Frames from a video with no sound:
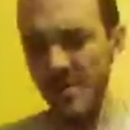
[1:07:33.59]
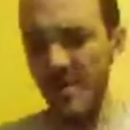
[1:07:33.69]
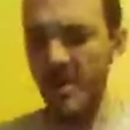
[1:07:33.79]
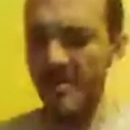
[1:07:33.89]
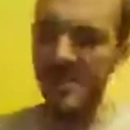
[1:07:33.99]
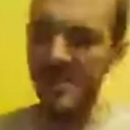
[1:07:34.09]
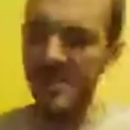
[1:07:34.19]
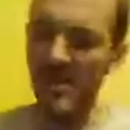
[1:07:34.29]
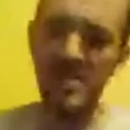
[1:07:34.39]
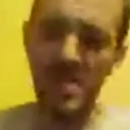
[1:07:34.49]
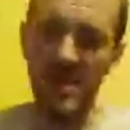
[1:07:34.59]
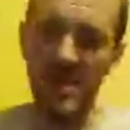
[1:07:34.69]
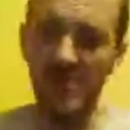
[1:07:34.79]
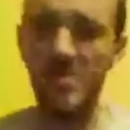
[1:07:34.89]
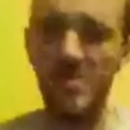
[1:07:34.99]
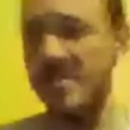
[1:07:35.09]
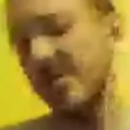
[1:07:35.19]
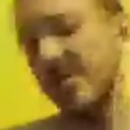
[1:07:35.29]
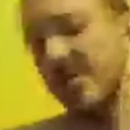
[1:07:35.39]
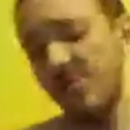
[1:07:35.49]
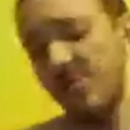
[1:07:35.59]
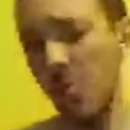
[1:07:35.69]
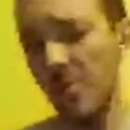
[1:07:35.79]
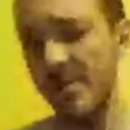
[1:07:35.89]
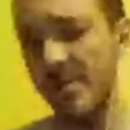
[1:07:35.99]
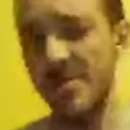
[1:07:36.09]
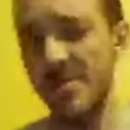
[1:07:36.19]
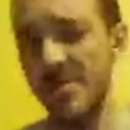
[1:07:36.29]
The very top floor, the 6th floor, is